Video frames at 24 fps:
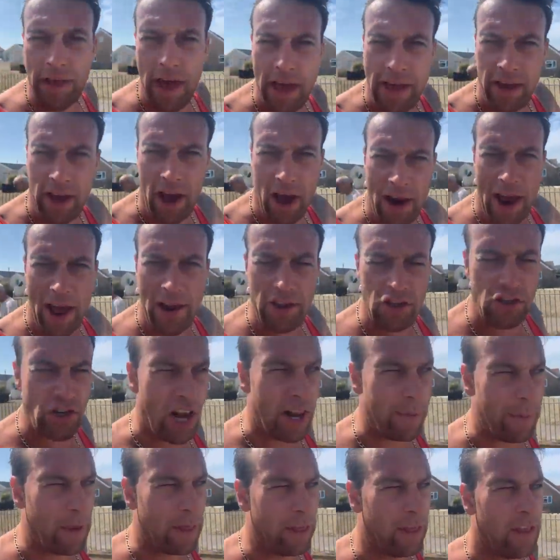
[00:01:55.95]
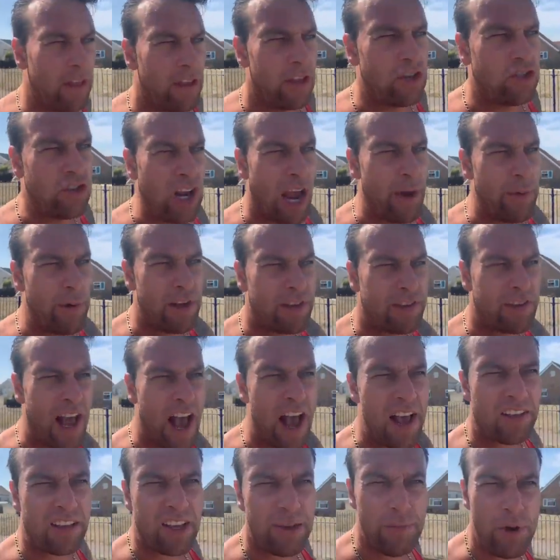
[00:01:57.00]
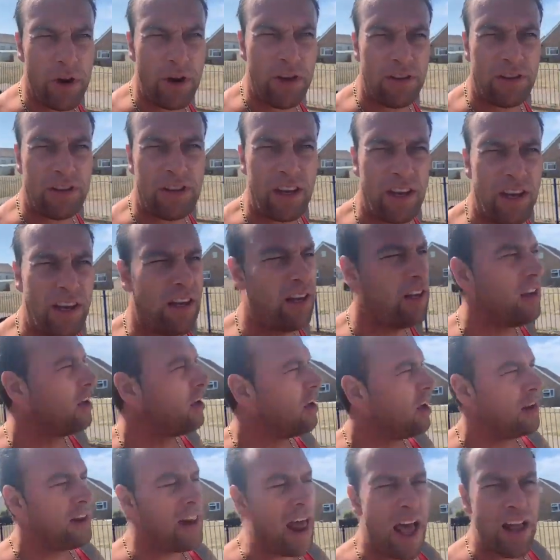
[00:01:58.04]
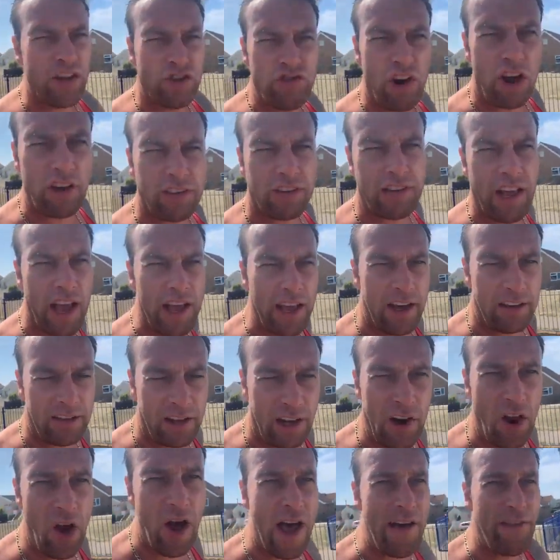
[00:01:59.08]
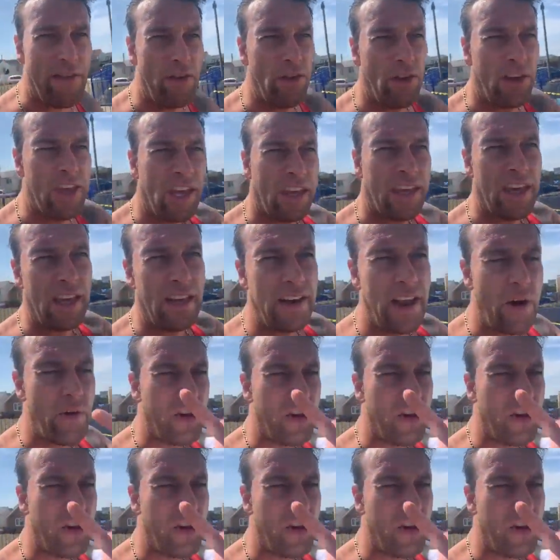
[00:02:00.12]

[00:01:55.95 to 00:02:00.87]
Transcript: there you go, ladies and gentlemen. The Jaywick Sands Community Land Trust Day is alive and kicking. There